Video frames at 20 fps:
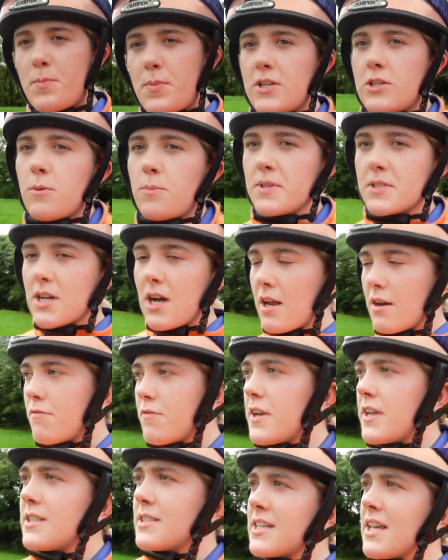build up his
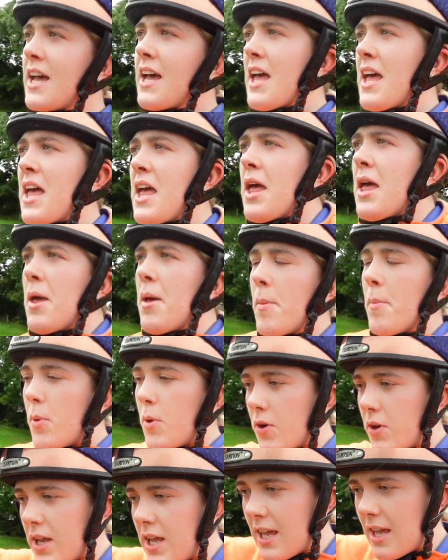confidence,
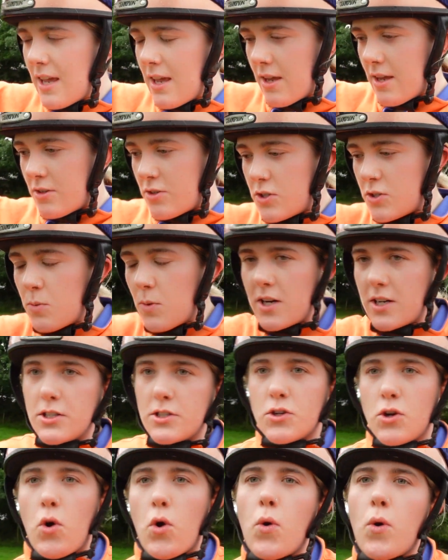but he just wanted
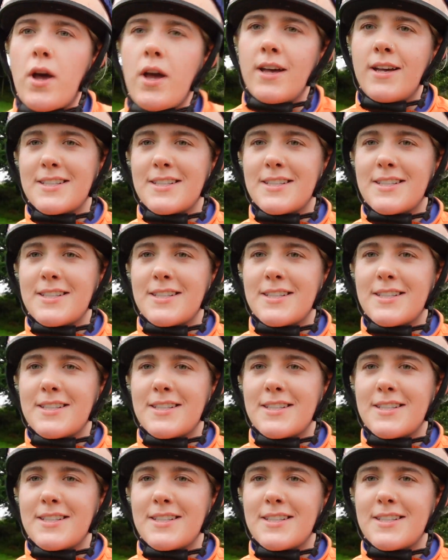to go.